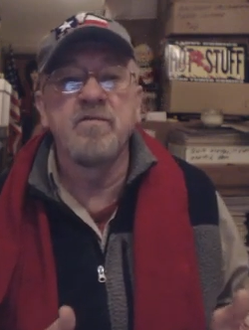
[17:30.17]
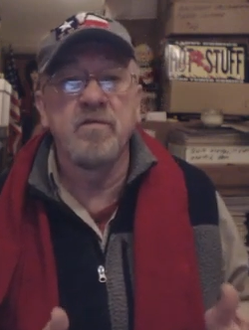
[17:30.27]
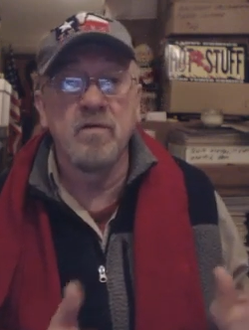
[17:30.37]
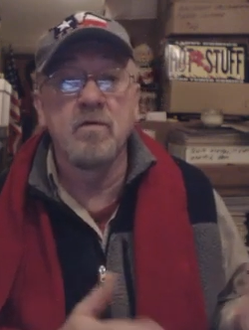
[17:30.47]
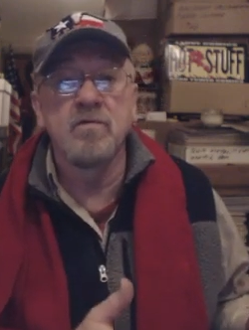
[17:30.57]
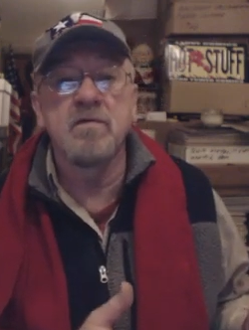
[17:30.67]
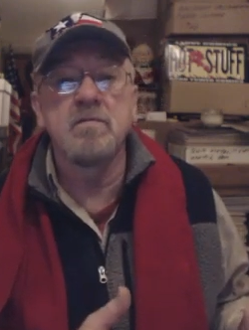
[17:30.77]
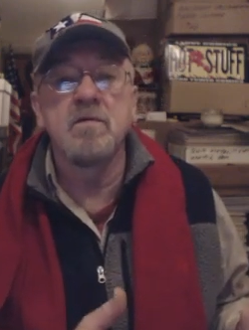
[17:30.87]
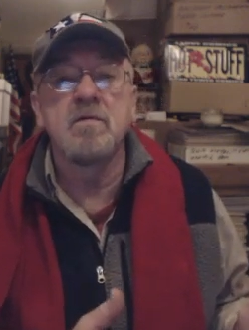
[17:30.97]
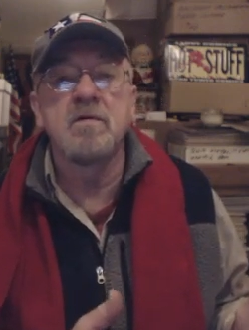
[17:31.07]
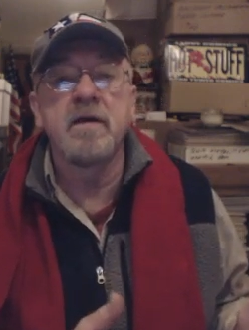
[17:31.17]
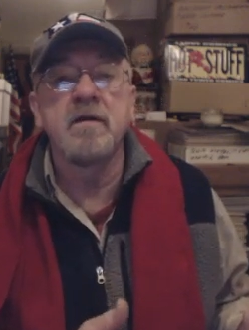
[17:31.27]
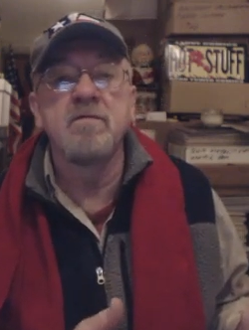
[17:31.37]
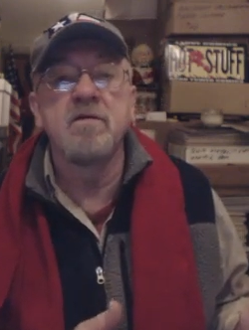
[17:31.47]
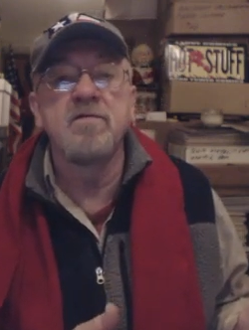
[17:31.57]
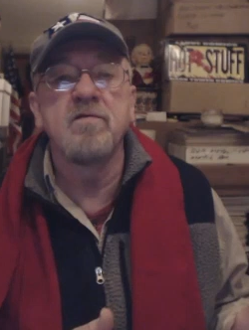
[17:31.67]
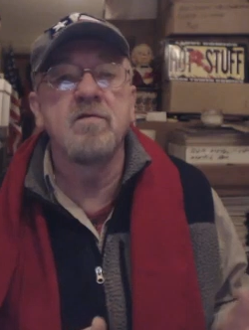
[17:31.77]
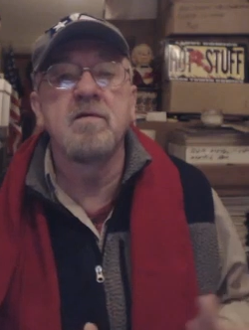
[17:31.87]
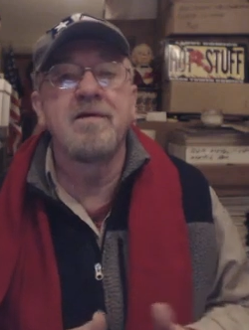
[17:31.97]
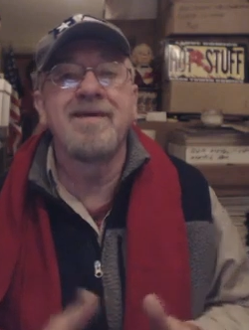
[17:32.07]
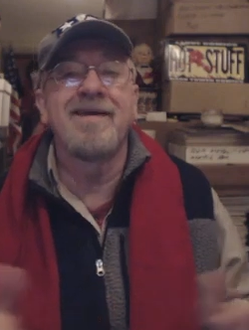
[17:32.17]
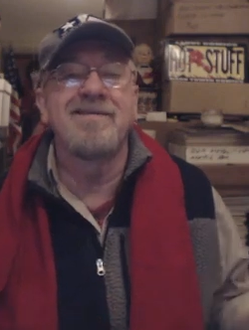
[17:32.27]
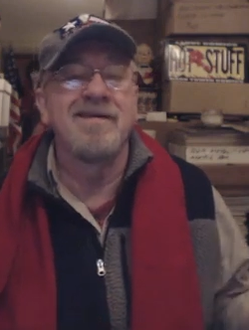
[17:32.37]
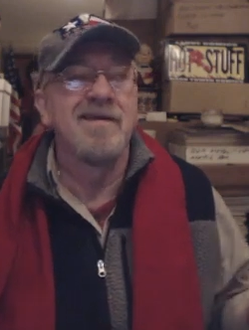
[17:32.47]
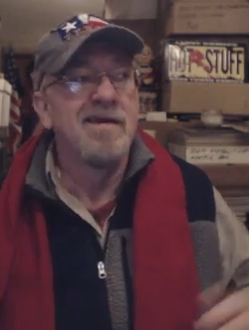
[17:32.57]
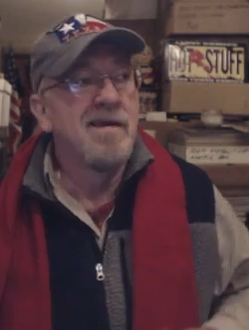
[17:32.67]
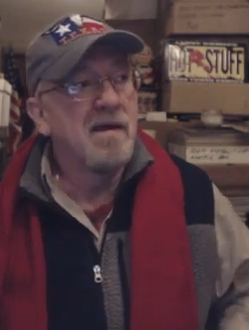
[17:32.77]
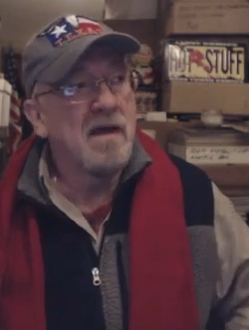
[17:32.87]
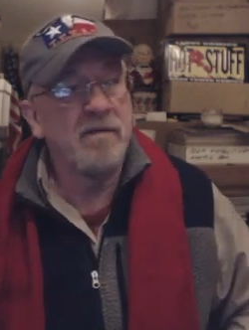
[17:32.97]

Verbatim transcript: You can't obviously supply your whole entire